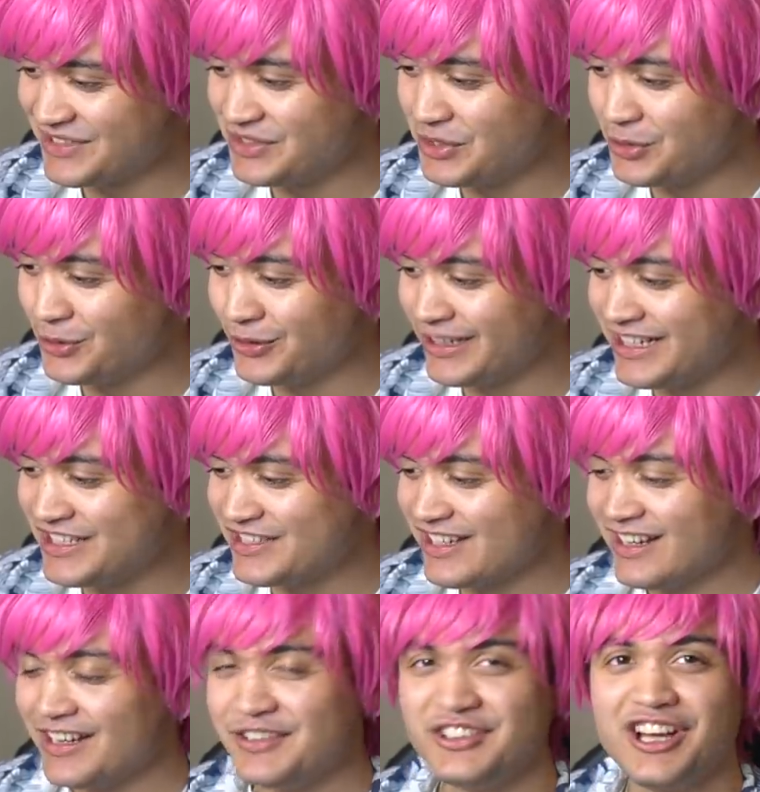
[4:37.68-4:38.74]
dude, he's,
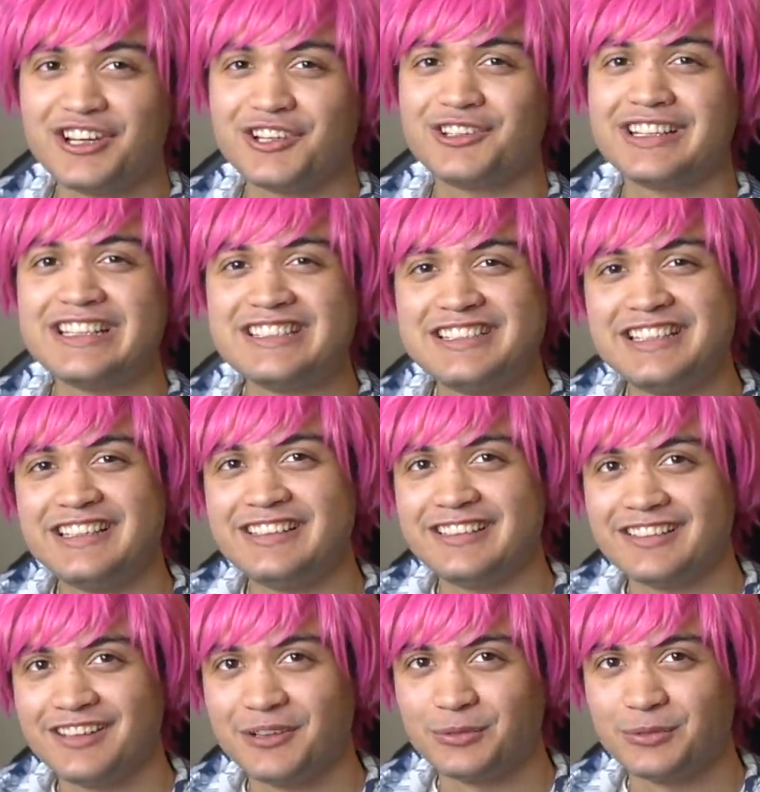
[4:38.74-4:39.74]
not only is he a